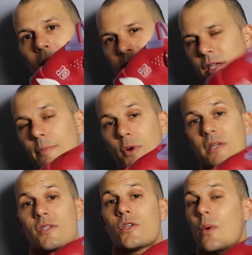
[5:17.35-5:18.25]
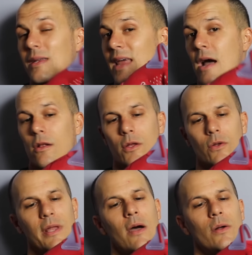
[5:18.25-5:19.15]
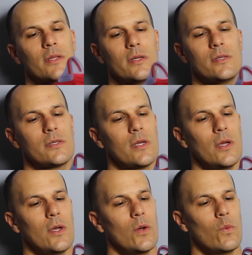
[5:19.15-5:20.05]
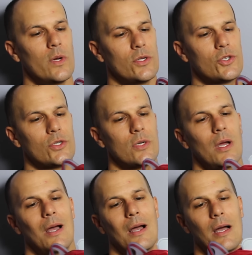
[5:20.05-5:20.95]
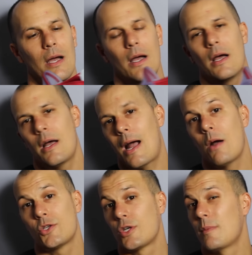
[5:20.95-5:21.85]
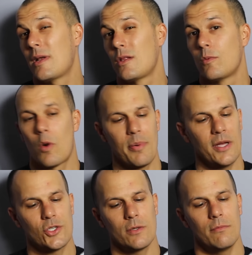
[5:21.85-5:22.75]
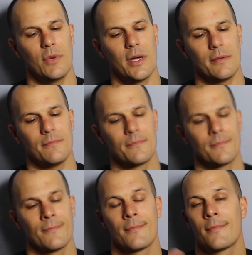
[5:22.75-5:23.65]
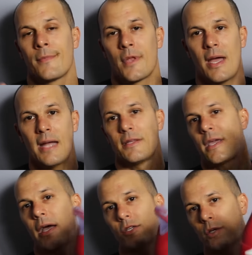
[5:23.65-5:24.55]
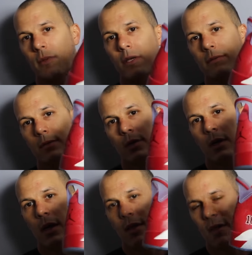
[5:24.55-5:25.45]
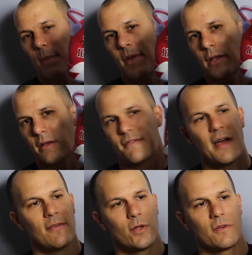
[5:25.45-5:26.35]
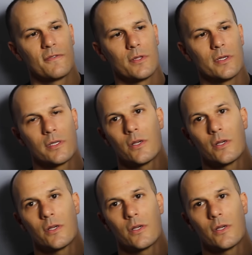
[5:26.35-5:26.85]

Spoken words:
I see prices going down a little now on these, which I should have been a little more patient, but I had the cash on me. I think I paid like $500 for these.